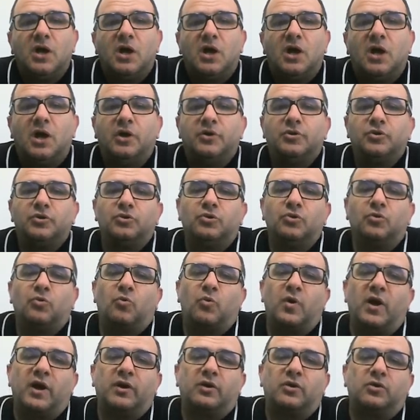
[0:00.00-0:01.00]
You do
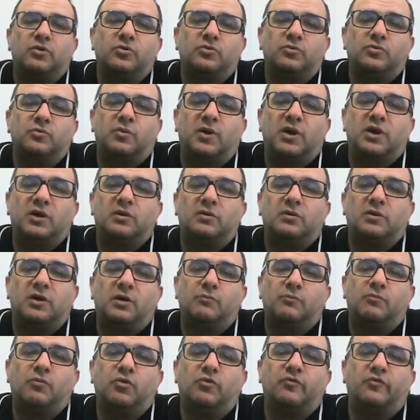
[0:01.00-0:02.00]
one
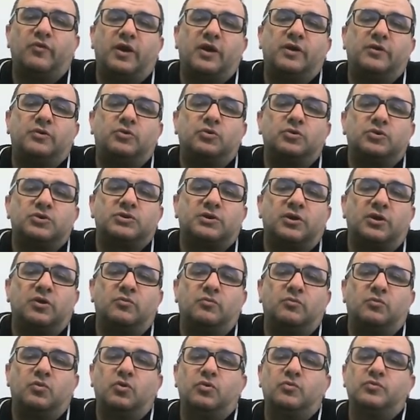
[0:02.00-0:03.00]
move and two slow
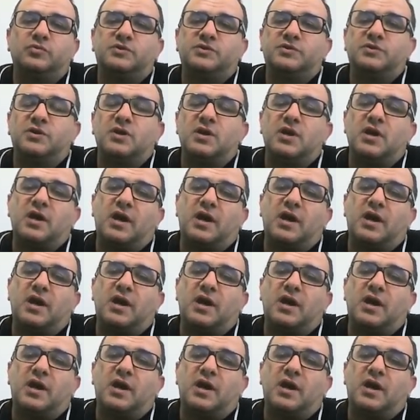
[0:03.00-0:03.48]
moves,